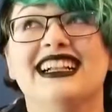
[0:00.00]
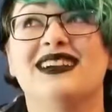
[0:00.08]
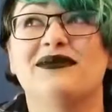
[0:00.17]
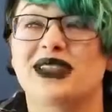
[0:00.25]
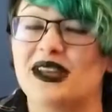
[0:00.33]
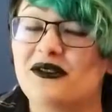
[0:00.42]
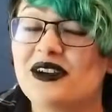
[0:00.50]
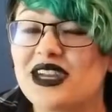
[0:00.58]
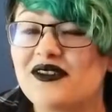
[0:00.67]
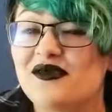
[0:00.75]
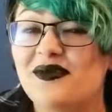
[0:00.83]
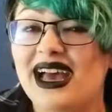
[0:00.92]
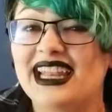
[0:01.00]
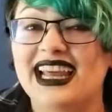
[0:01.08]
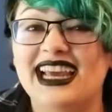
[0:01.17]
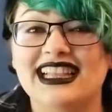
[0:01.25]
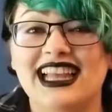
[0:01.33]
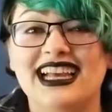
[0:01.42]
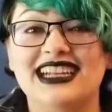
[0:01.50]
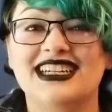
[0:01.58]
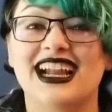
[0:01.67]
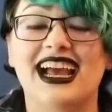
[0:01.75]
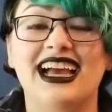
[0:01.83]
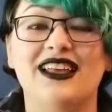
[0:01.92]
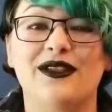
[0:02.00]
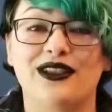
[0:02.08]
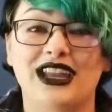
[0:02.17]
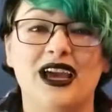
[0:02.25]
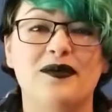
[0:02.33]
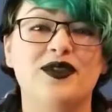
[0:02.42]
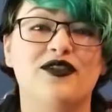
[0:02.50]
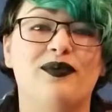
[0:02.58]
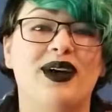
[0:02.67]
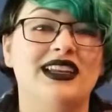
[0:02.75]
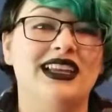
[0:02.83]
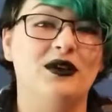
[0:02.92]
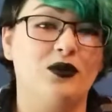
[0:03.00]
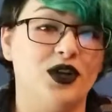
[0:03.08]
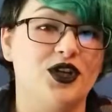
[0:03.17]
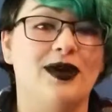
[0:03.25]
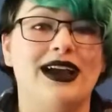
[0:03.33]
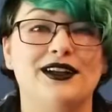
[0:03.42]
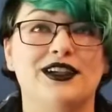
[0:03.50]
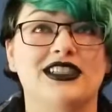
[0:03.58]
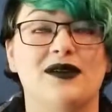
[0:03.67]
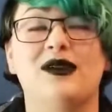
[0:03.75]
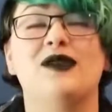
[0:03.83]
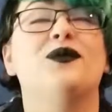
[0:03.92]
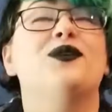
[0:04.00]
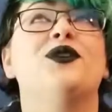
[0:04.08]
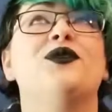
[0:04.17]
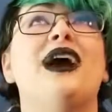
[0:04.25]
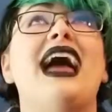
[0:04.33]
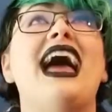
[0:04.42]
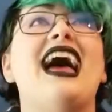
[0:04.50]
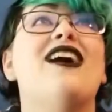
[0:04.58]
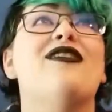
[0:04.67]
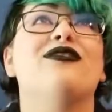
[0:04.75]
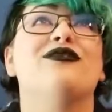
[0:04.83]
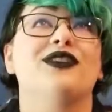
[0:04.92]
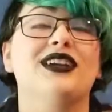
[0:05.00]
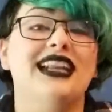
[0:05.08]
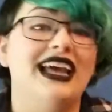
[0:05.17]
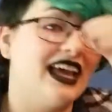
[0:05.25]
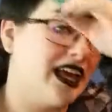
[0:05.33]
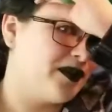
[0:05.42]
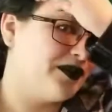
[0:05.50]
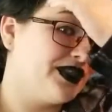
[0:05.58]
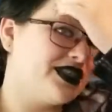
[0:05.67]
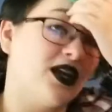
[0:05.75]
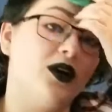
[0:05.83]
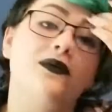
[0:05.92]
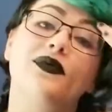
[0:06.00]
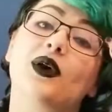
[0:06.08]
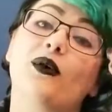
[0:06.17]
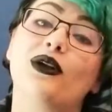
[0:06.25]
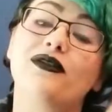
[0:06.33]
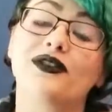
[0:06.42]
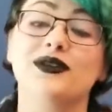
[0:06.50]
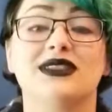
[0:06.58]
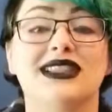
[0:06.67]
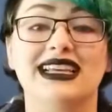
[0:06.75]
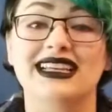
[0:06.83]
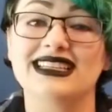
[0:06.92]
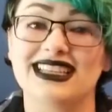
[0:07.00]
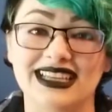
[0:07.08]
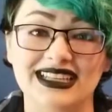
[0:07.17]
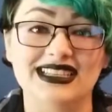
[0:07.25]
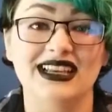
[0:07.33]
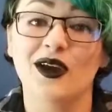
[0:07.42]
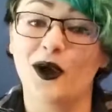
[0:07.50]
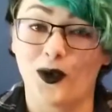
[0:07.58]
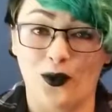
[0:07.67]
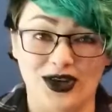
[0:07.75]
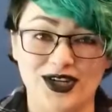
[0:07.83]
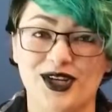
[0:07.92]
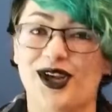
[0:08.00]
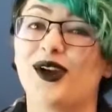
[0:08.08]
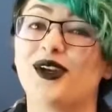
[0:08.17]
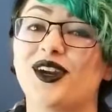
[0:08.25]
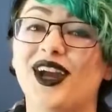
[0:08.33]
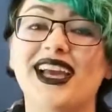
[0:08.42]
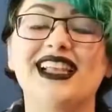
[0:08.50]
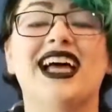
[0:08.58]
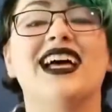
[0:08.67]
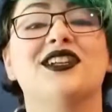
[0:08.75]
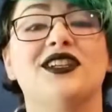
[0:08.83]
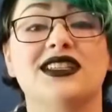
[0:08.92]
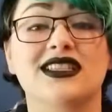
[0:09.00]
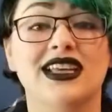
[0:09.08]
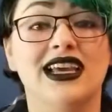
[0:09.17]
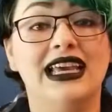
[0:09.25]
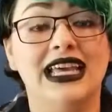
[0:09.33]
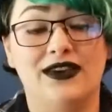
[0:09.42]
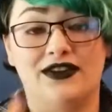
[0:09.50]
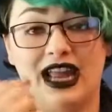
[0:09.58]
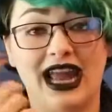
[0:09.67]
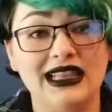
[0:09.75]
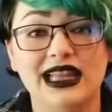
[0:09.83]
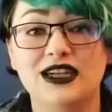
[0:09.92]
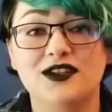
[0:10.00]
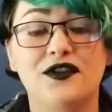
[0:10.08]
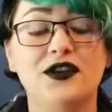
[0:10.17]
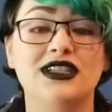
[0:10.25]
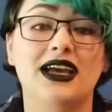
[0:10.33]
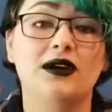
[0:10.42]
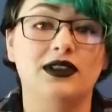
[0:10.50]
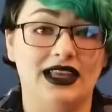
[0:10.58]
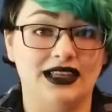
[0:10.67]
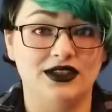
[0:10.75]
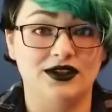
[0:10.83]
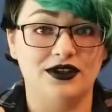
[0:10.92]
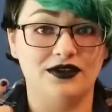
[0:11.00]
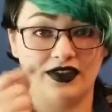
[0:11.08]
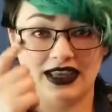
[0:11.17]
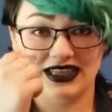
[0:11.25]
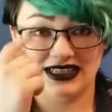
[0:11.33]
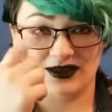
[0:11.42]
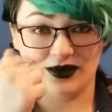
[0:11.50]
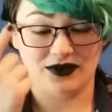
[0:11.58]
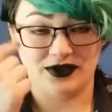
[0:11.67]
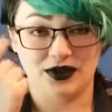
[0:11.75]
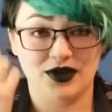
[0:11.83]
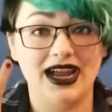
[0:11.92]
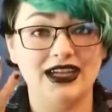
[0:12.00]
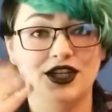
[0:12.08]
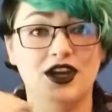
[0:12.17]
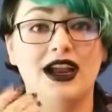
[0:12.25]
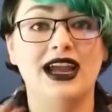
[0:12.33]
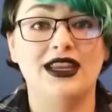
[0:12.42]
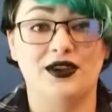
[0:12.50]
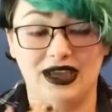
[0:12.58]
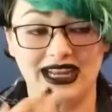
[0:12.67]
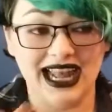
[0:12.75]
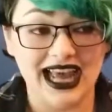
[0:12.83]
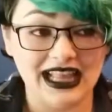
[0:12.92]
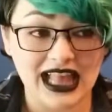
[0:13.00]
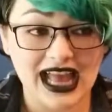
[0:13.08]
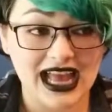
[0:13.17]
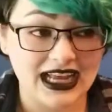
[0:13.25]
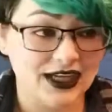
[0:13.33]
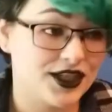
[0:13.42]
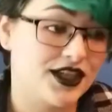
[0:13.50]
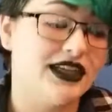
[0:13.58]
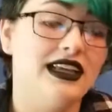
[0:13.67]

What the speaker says: But they wouldn't even bat an eyelash at the types of mundane wish magic that people do every day. So one of those things is wishing on your eyelashes. If an eyelash falls out and lands on your face, or if you scratch your eye and you get an eyelash,